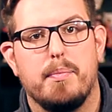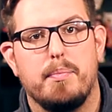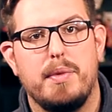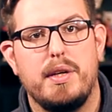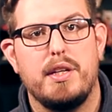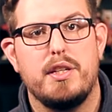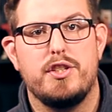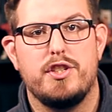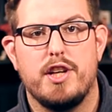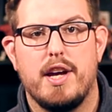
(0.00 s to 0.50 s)

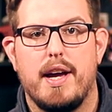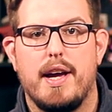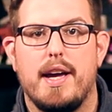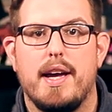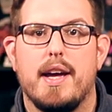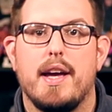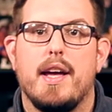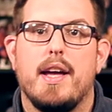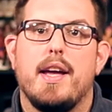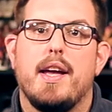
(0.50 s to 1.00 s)
Me,
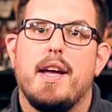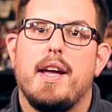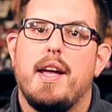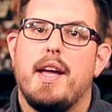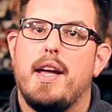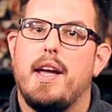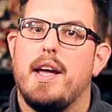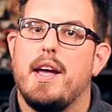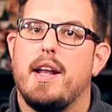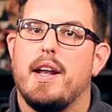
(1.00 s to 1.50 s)
Jay,
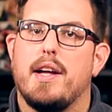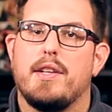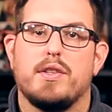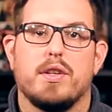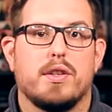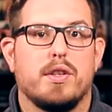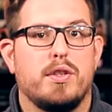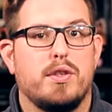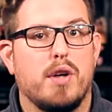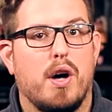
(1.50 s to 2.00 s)
and I
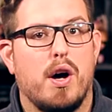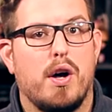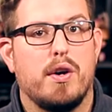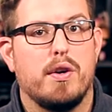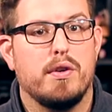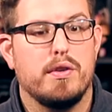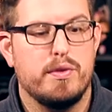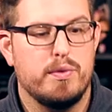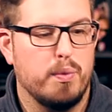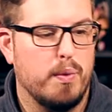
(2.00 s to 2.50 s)
took the
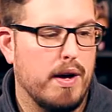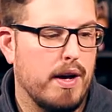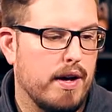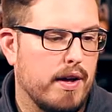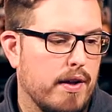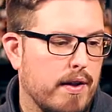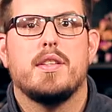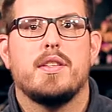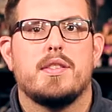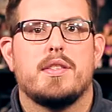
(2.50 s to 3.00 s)
daughter as
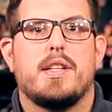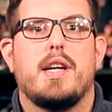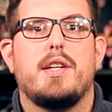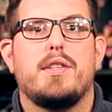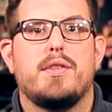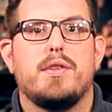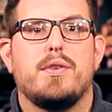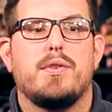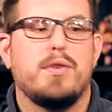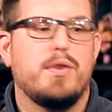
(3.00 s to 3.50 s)
well. Stay
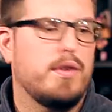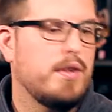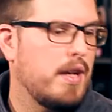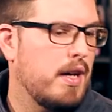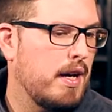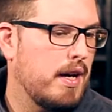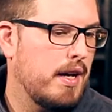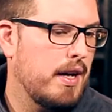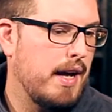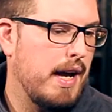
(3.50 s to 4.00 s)
tuned
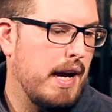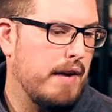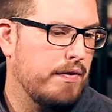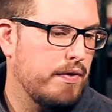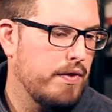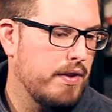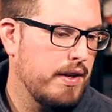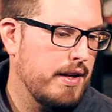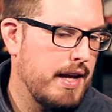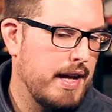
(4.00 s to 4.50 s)
after
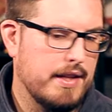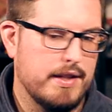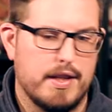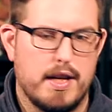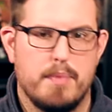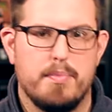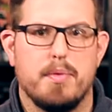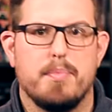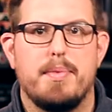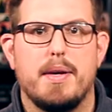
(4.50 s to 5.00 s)
the next
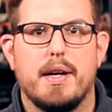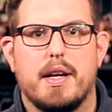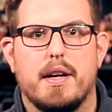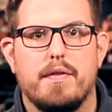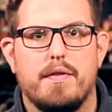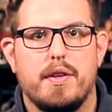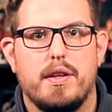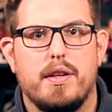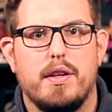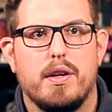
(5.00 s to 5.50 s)
couple pickup
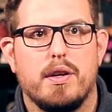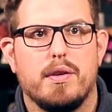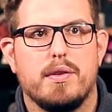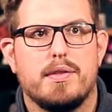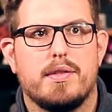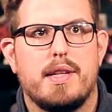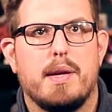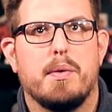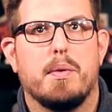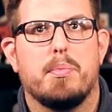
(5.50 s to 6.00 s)

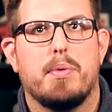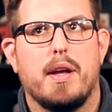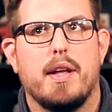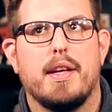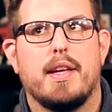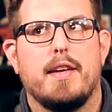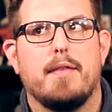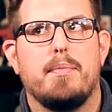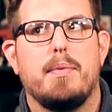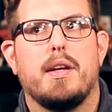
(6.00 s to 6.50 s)
videos. That will probably
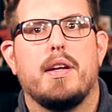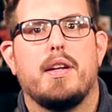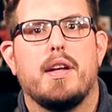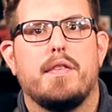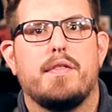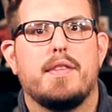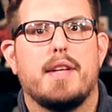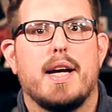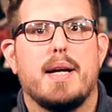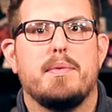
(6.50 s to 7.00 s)
give me
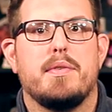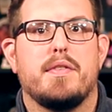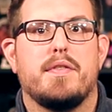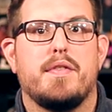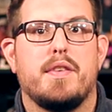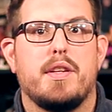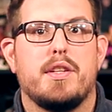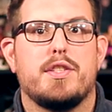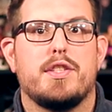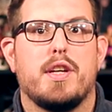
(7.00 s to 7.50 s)
enough time to
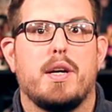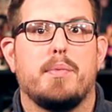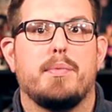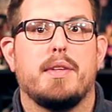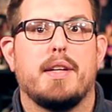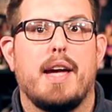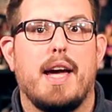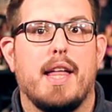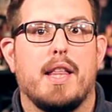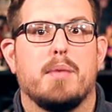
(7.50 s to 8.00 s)
finish up the
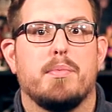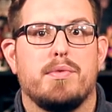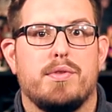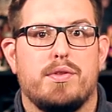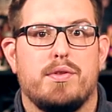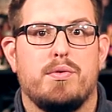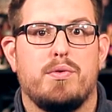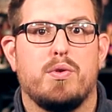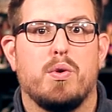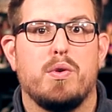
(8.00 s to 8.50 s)

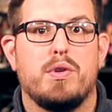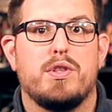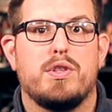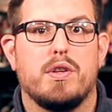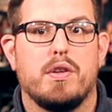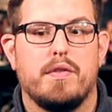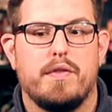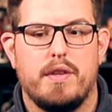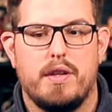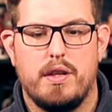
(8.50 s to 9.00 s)
Kalamazoo Toy
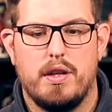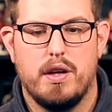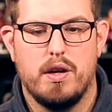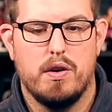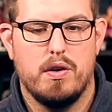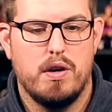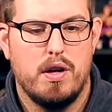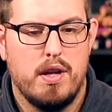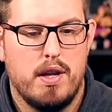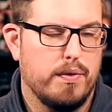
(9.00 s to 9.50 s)
Show
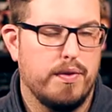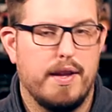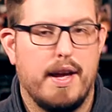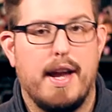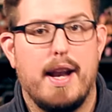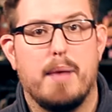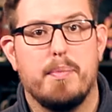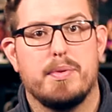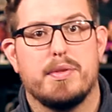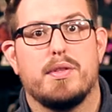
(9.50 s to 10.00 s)
video. That
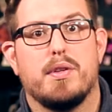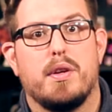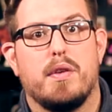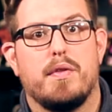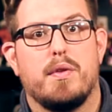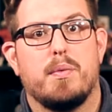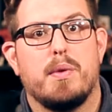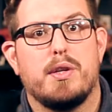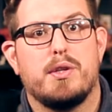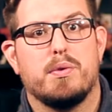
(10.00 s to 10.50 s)
episode of
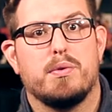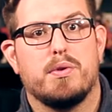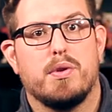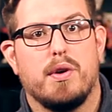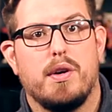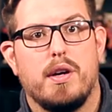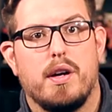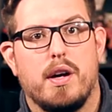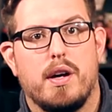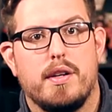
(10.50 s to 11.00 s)
the Retro
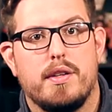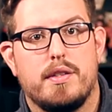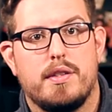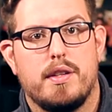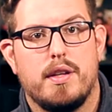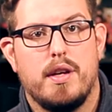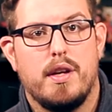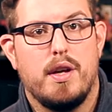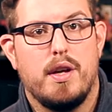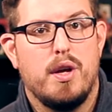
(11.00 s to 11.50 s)
Toy Hunt
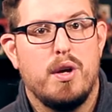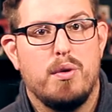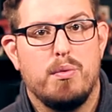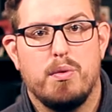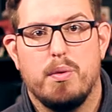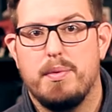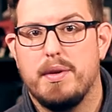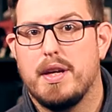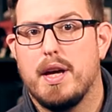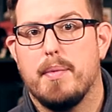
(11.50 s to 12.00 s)

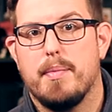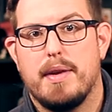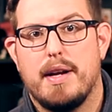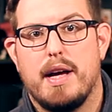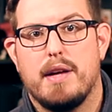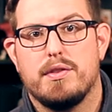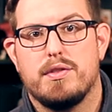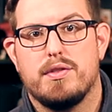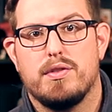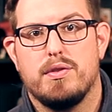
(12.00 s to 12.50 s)
will be coming
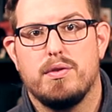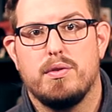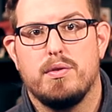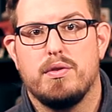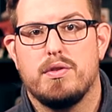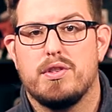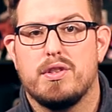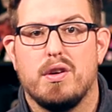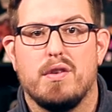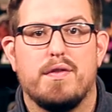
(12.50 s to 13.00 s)
out soon.
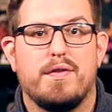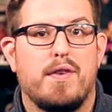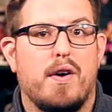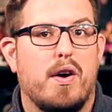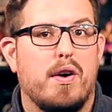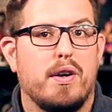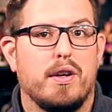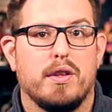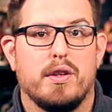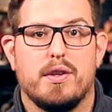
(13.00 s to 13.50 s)
So
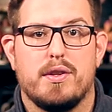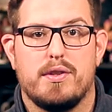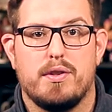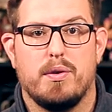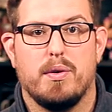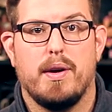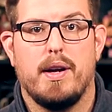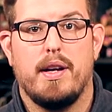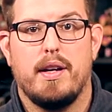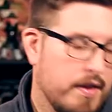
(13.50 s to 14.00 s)
far, it looks
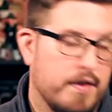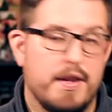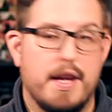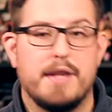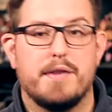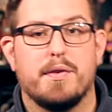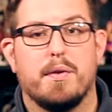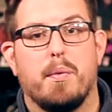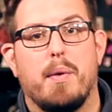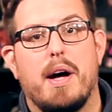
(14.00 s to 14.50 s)
great.
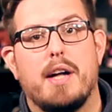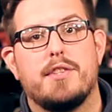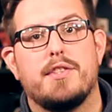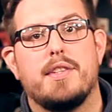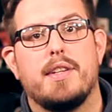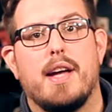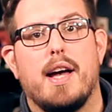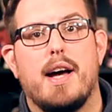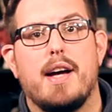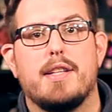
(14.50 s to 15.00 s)
Thanks for
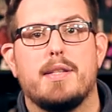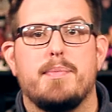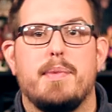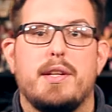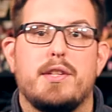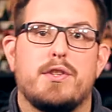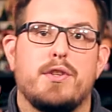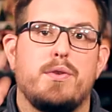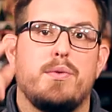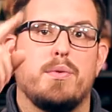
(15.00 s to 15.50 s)
watching, guys. Make
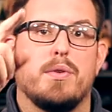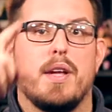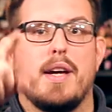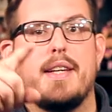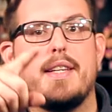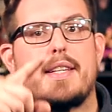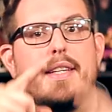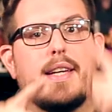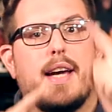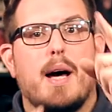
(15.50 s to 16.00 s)
sure you
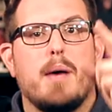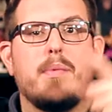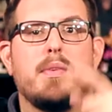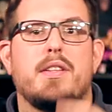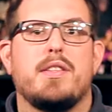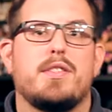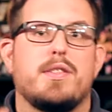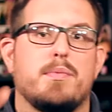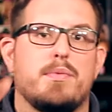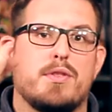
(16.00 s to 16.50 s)
like, comment,
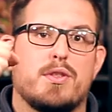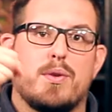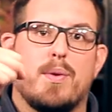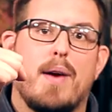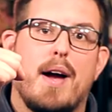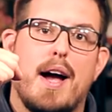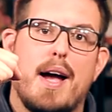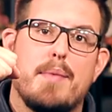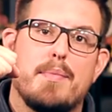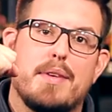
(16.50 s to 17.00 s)
and
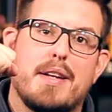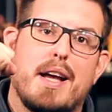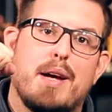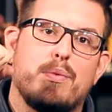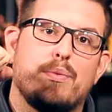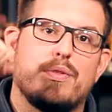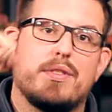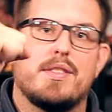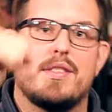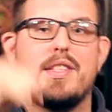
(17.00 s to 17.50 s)
subscribe, and I
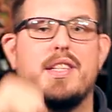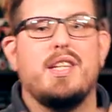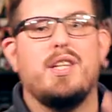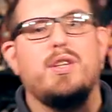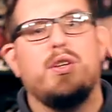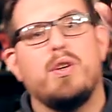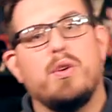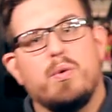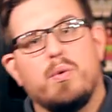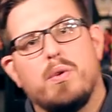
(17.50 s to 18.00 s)
will see
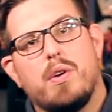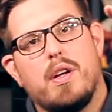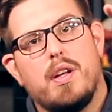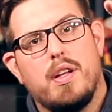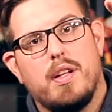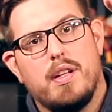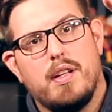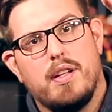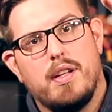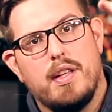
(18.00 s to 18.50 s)
you
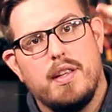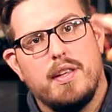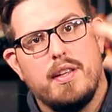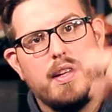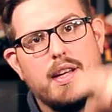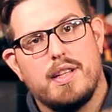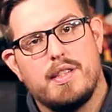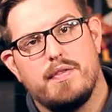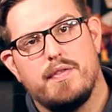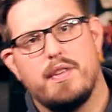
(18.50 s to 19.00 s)
in the
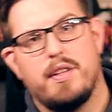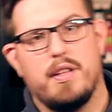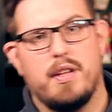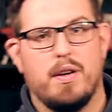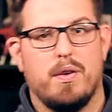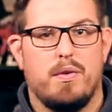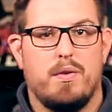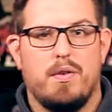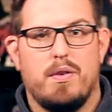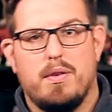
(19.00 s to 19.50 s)
next video.
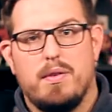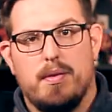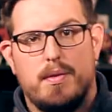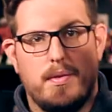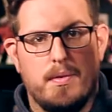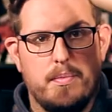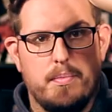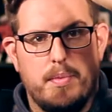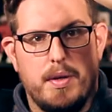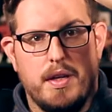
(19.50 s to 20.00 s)

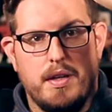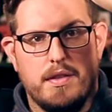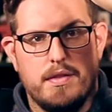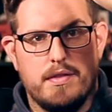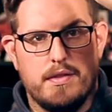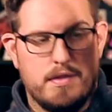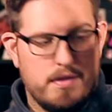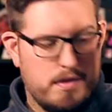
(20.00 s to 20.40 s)
Peace.